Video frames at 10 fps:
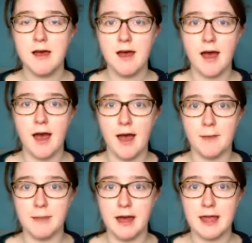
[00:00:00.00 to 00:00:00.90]

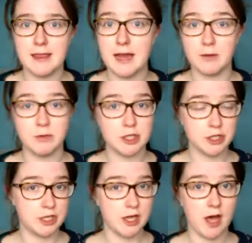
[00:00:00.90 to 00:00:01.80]
and then I was
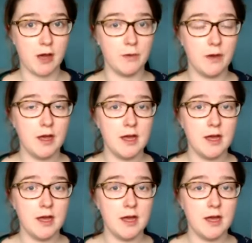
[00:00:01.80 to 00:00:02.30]
good to go.